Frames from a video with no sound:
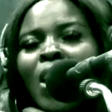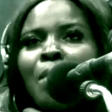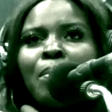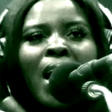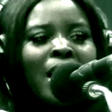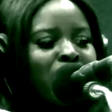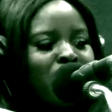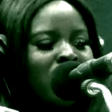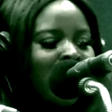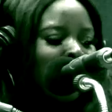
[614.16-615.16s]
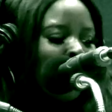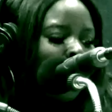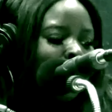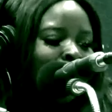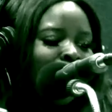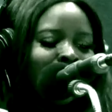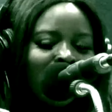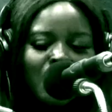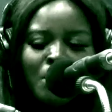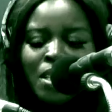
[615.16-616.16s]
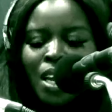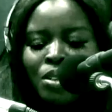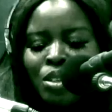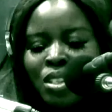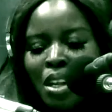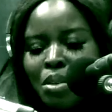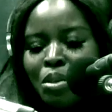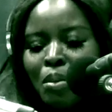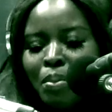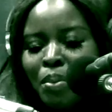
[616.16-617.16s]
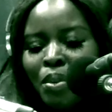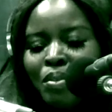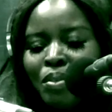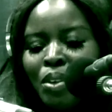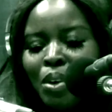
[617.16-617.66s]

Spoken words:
But how do you stay? Wait, let's explain. How do you stay on top of your